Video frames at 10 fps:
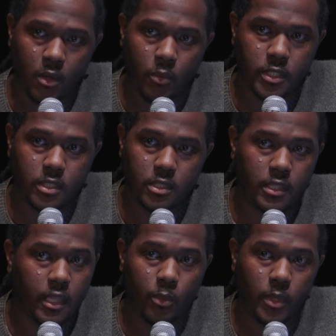which is the
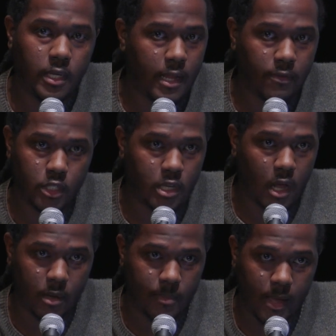thing we never
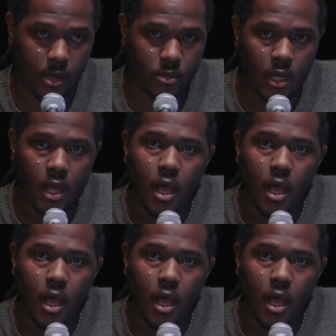talk about.